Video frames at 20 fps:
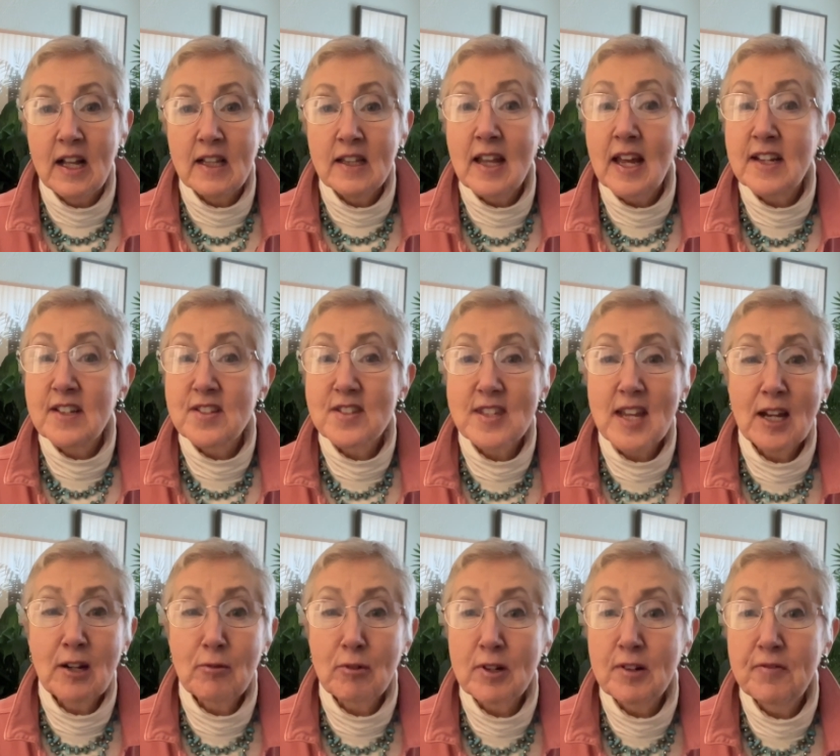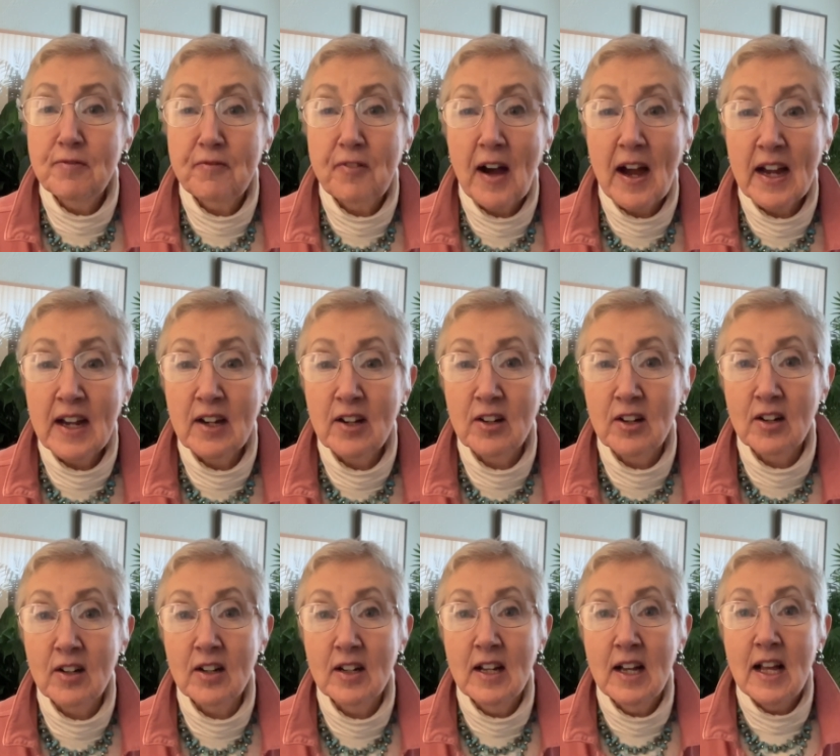like sacred
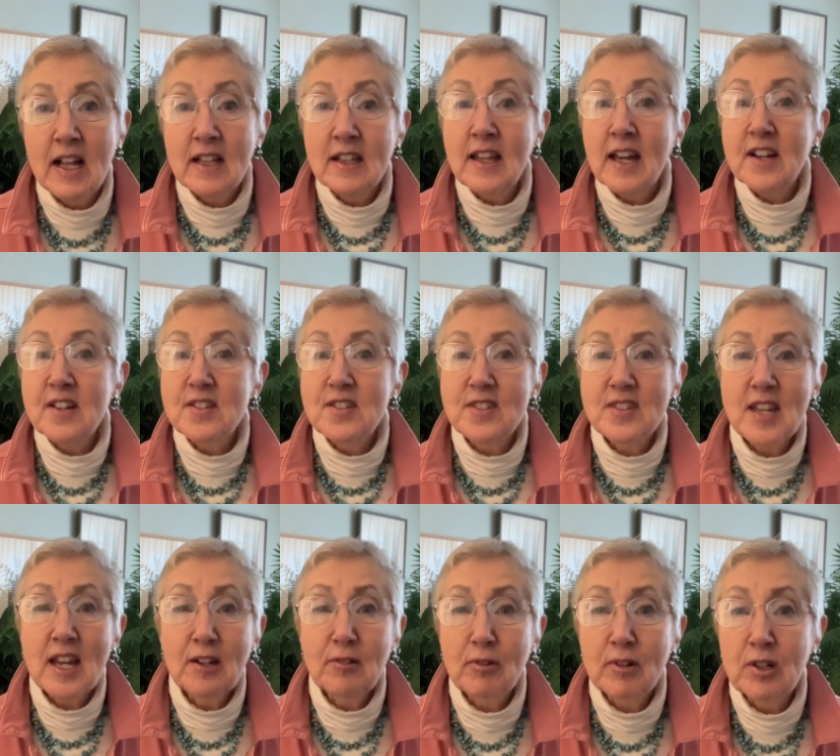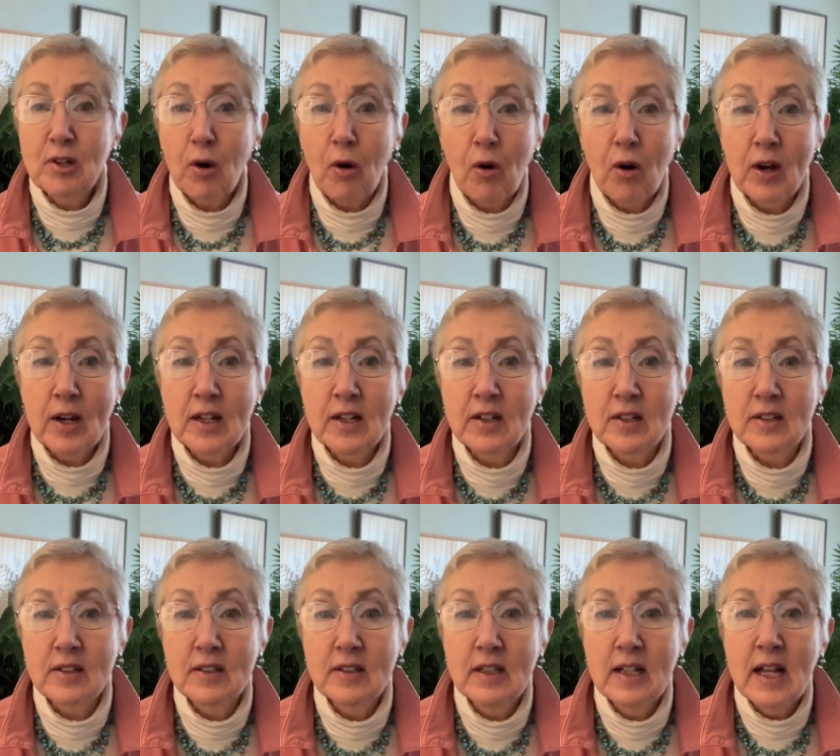fire, like sacred
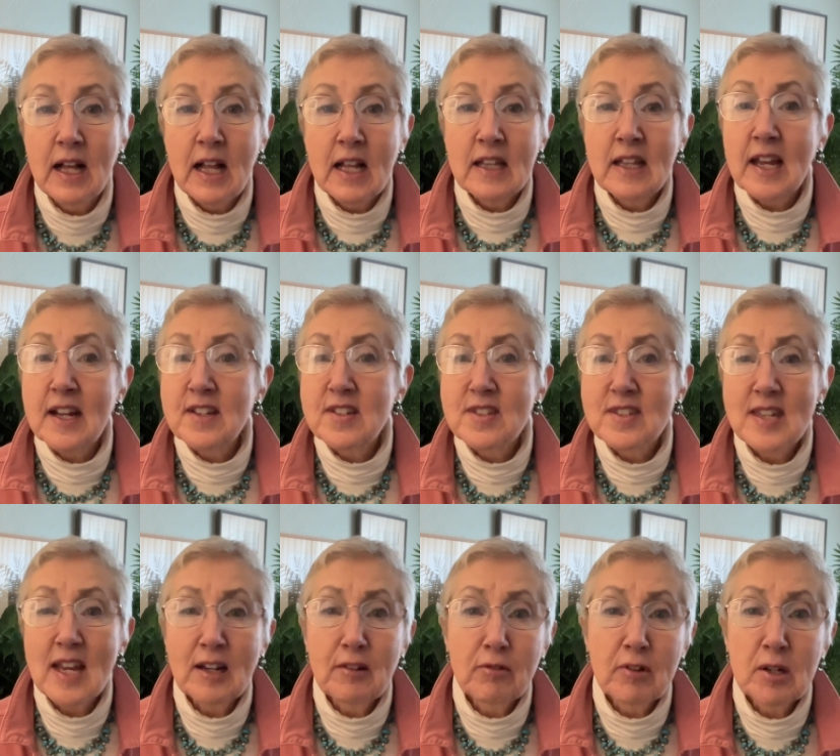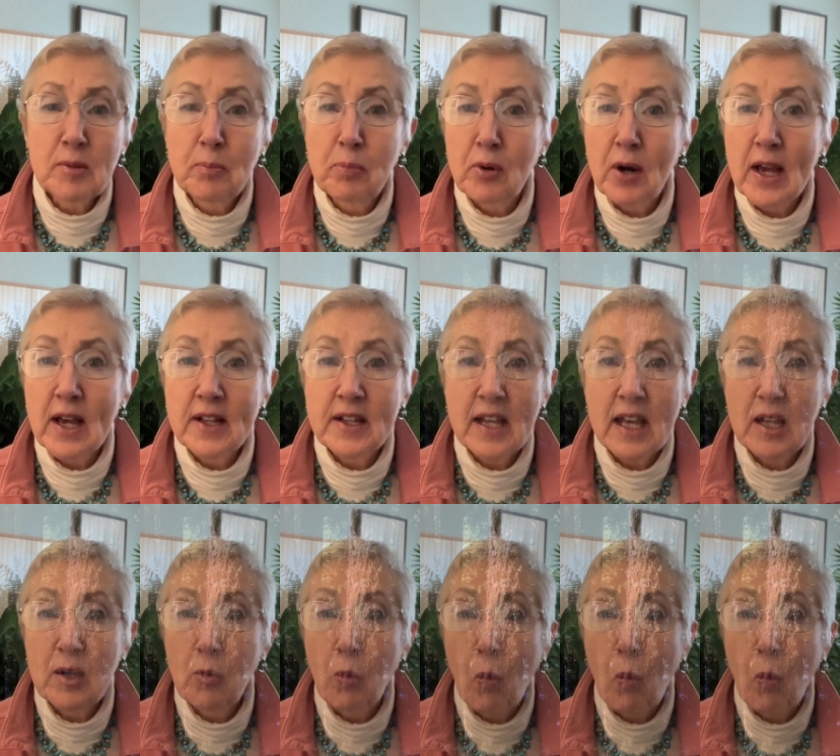oil, like sacred bread and